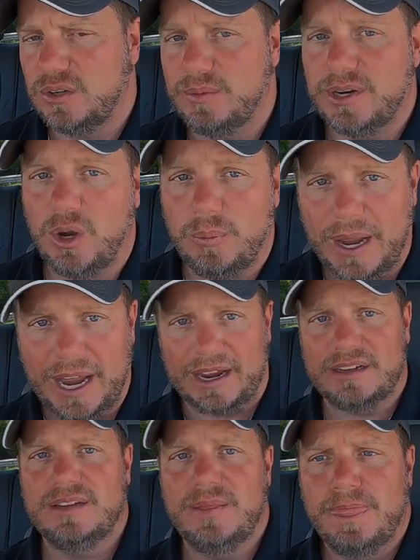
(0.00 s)
So I'm gonna go
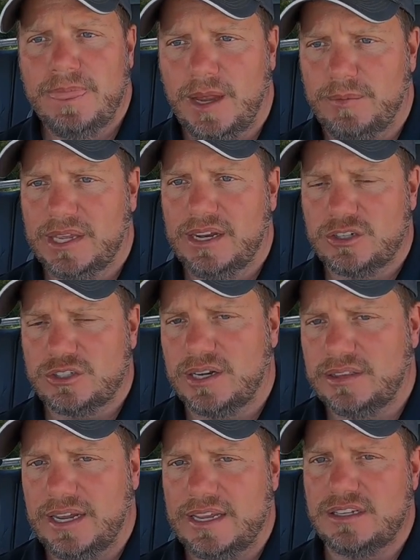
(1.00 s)
back, I'm gonna get a
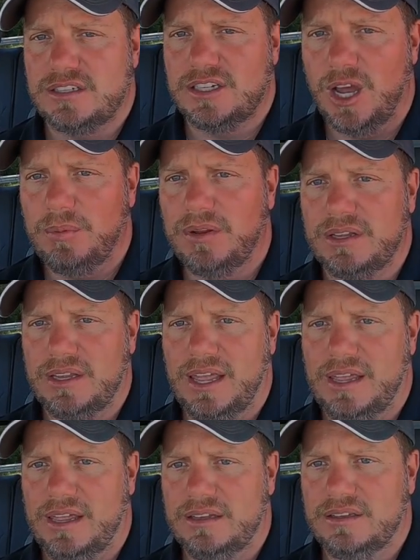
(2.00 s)
truck that has a double
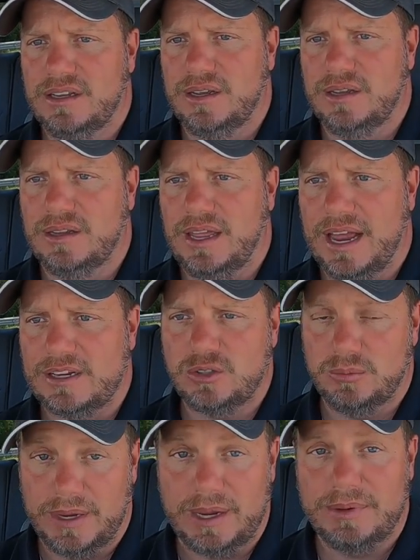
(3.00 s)

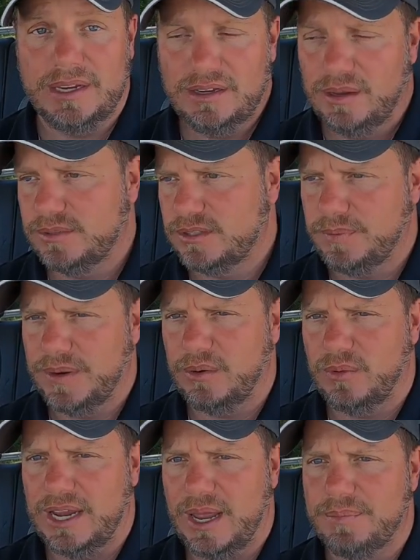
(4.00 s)
axle maybe, I'm just
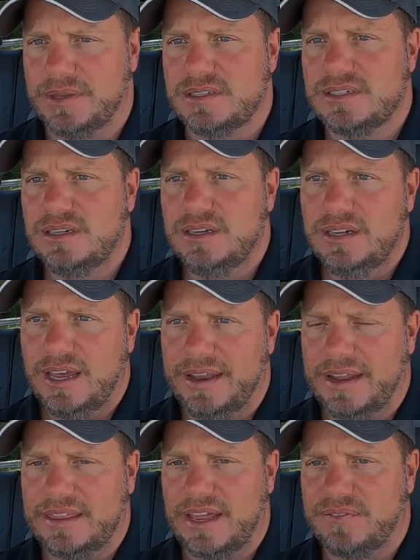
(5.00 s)
depending what happens,
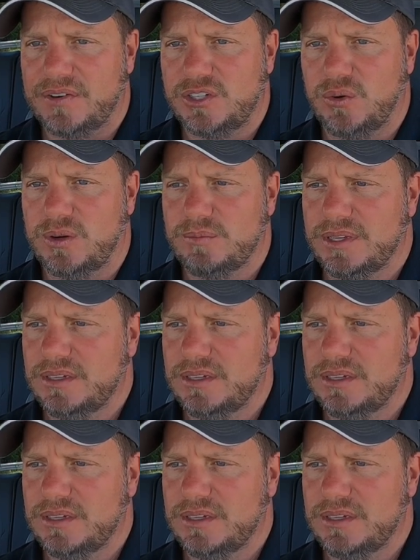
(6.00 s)
and take that for towing.